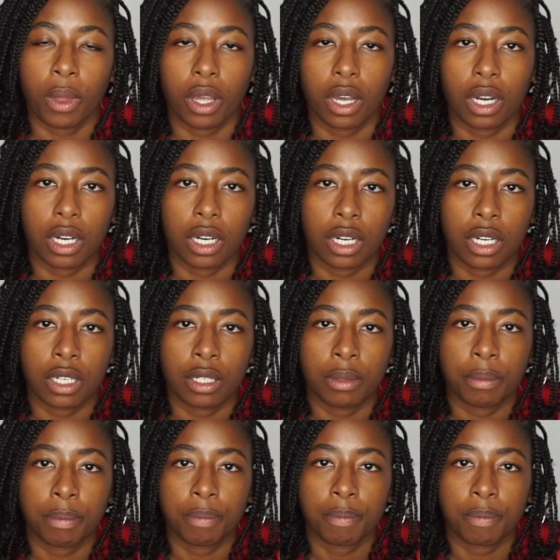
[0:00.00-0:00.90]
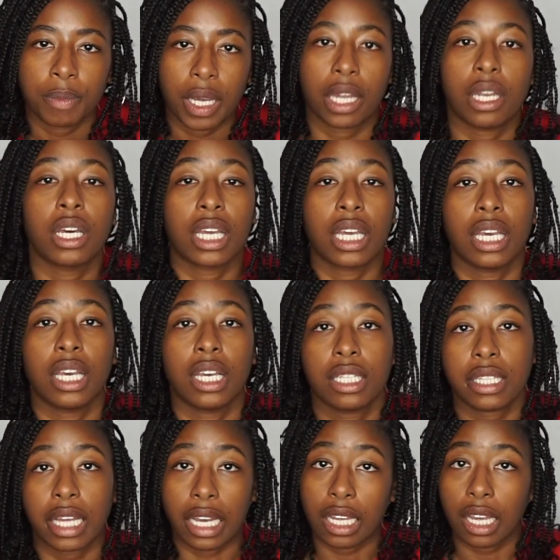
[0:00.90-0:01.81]
And again,
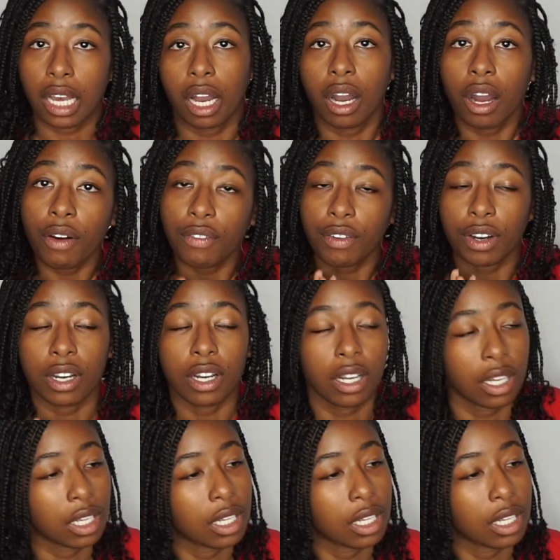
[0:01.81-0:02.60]
thank y'all for